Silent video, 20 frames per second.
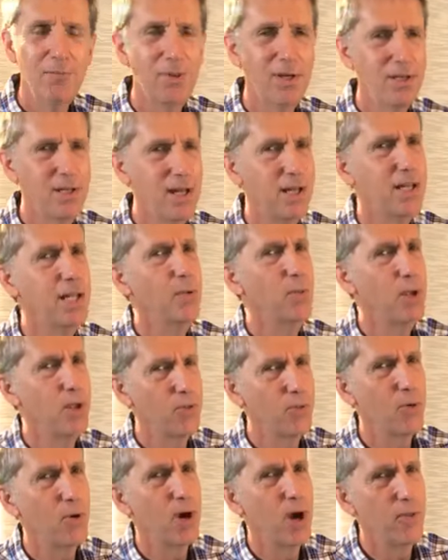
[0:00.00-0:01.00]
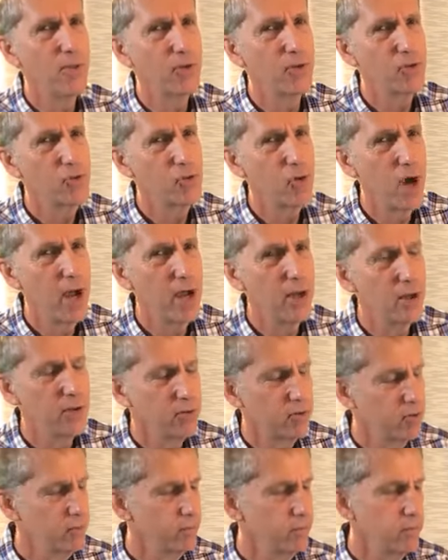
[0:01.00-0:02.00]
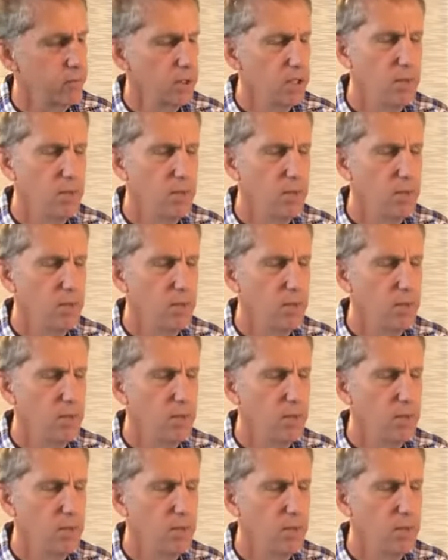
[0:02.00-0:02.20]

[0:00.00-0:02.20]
but yet he went through all those trials.